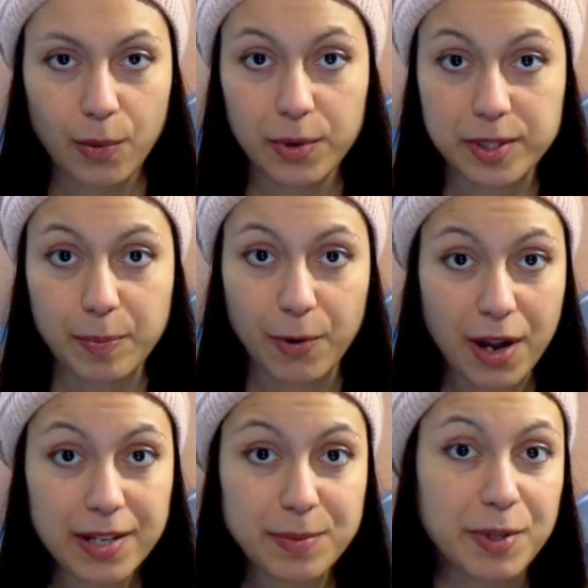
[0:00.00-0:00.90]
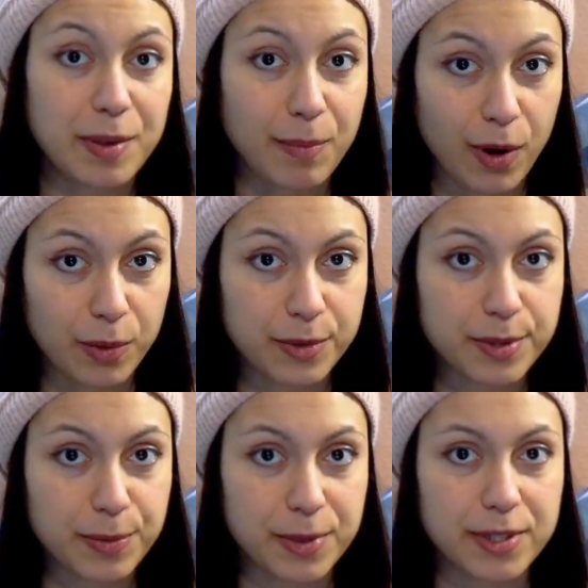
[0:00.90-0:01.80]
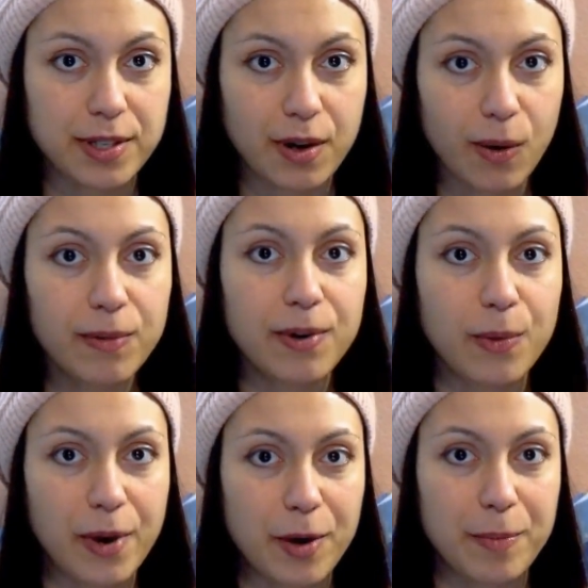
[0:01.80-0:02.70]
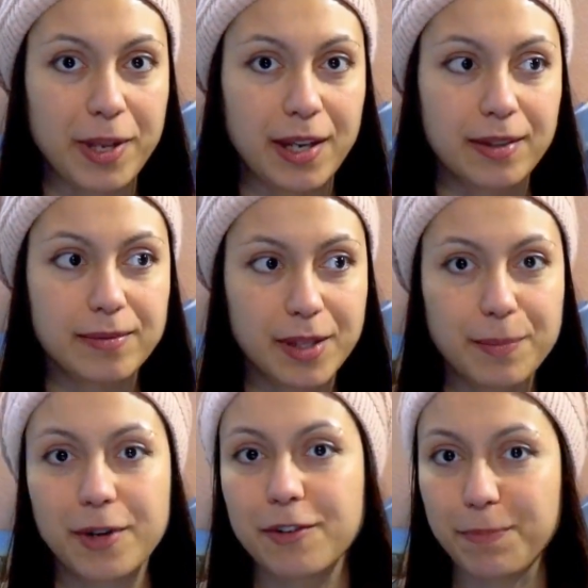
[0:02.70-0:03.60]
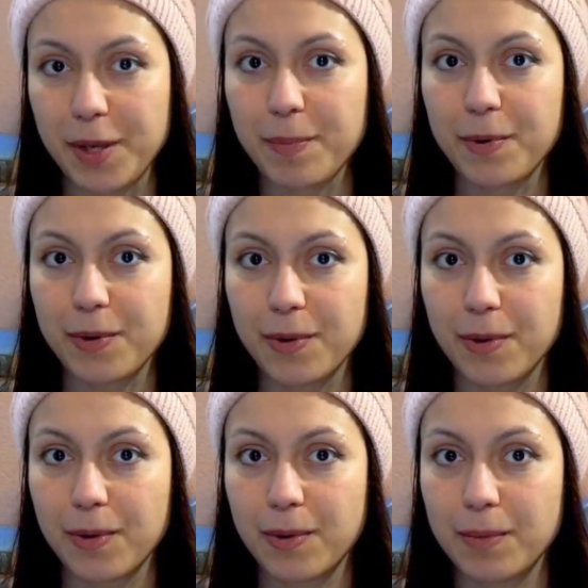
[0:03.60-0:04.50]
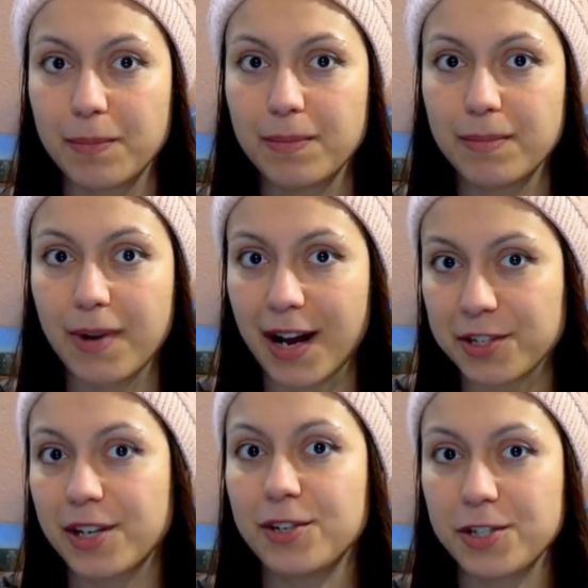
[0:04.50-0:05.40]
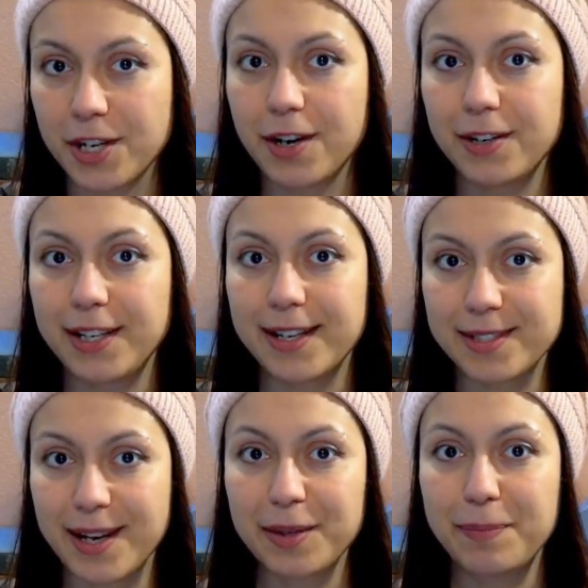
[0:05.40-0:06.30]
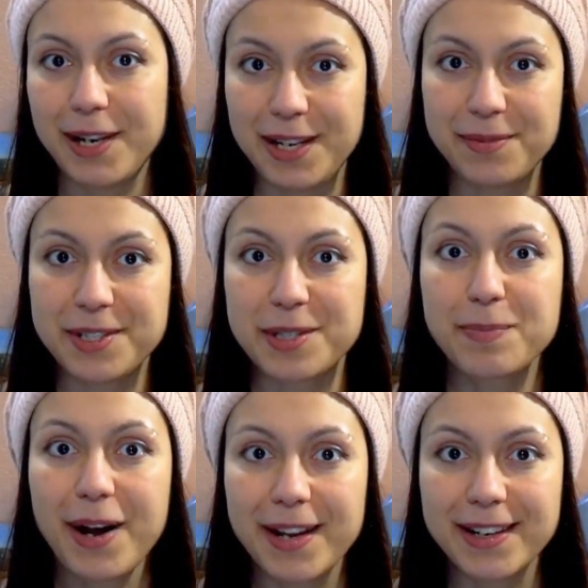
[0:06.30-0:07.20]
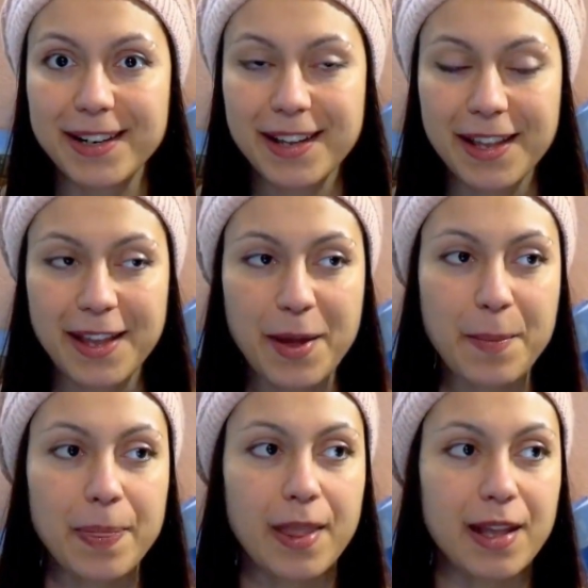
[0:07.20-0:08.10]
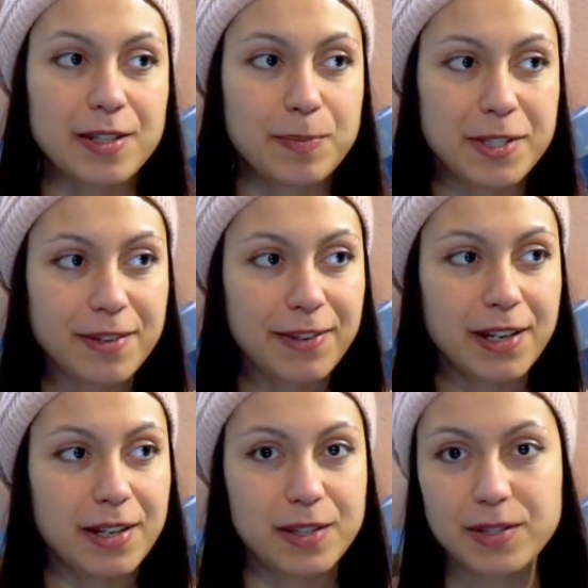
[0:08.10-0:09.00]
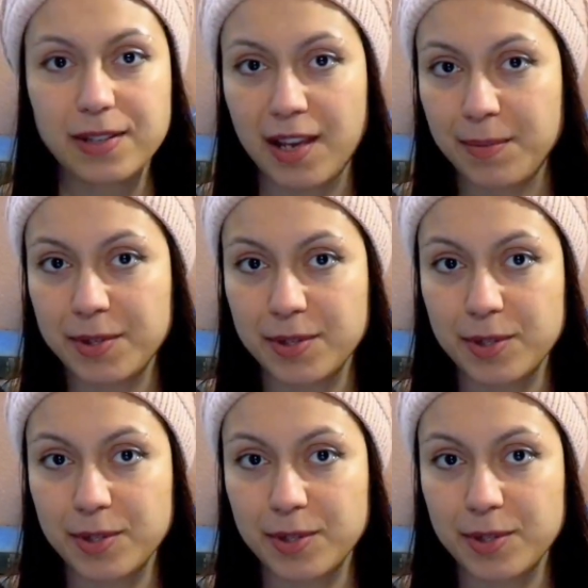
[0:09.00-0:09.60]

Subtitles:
What surprised me the most was the overwhelming number of people who actually share the exact beliefs as mine. And specifically, this came as